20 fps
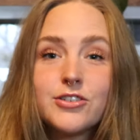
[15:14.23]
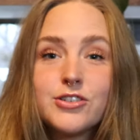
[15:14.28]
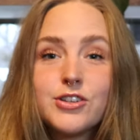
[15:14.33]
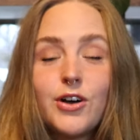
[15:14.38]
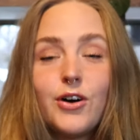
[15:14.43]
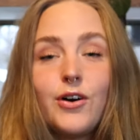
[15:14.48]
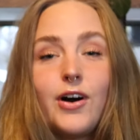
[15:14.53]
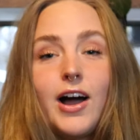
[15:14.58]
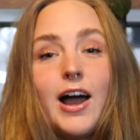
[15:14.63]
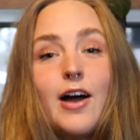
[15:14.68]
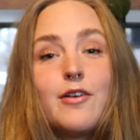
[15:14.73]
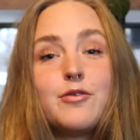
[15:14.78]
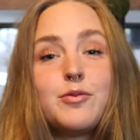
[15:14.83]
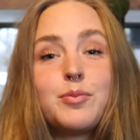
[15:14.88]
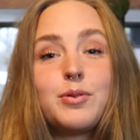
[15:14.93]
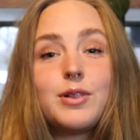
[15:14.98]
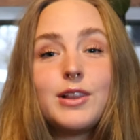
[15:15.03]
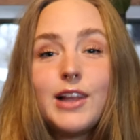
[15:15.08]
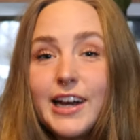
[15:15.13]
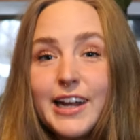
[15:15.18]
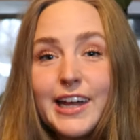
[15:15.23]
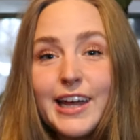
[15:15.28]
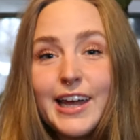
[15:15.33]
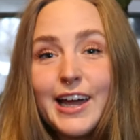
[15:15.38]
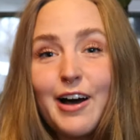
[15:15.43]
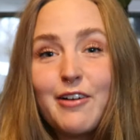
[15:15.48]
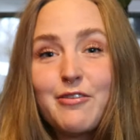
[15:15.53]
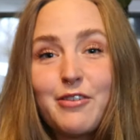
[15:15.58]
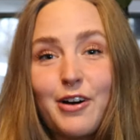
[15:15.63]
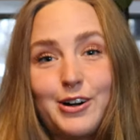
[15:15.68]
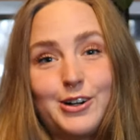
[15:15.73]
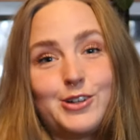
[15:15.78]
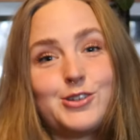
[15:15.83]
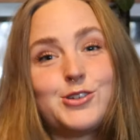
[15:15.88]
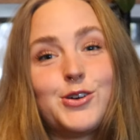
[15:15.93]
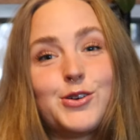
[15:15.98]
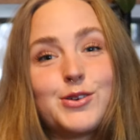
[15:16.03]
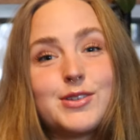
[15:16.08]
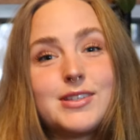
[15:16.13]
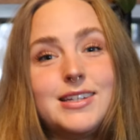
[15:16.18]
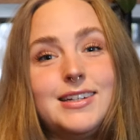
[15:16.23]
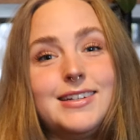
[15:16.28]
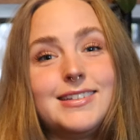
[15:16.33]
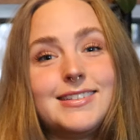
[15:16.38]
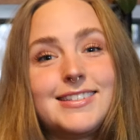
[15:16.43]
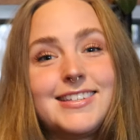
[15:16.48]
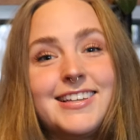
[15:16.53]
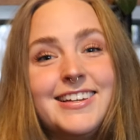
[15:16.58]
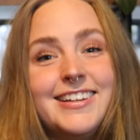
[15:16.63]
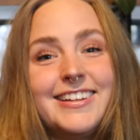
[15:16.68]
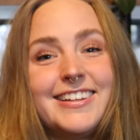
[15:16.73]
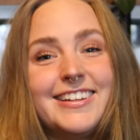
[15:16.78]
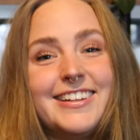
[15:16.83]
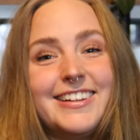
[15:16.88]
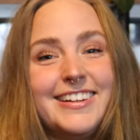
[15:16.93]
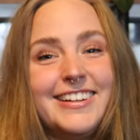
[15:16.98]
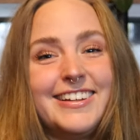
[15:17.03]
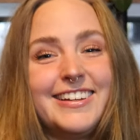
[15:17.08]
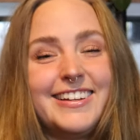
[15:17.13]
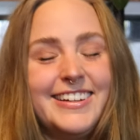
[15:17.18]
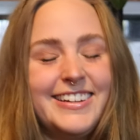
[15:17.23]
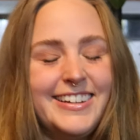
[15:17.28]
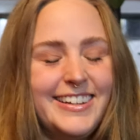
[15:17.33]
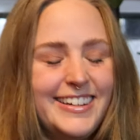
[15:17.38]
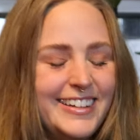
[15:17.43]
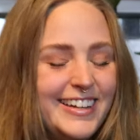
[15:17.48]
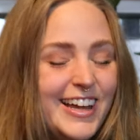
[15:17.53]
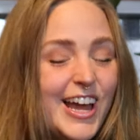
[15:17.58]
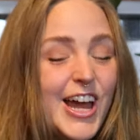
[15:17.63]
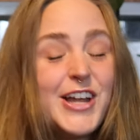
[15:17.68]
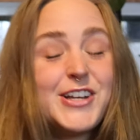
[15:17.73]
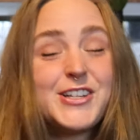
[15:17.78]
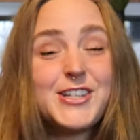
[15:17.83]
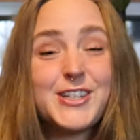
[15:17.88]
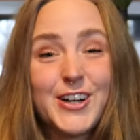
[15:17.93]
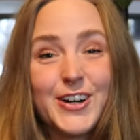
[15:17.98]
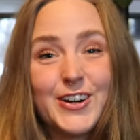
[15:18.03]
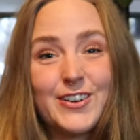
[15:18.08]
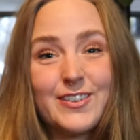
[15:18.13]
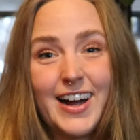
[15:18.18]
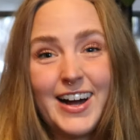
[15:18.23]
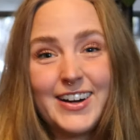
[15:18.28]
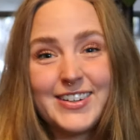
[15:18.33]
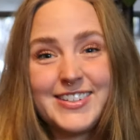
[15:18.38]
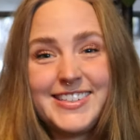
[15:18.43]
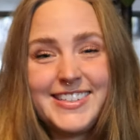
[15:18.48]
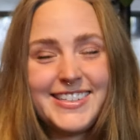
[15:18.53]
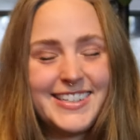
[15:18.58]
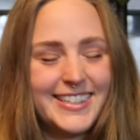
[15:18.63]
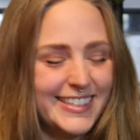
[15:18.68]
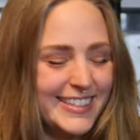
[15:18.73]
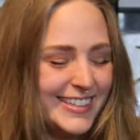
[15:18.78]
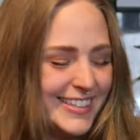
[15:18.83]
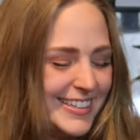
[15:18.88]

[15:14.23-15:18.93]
So I have plenty of artichoke seeds to go around.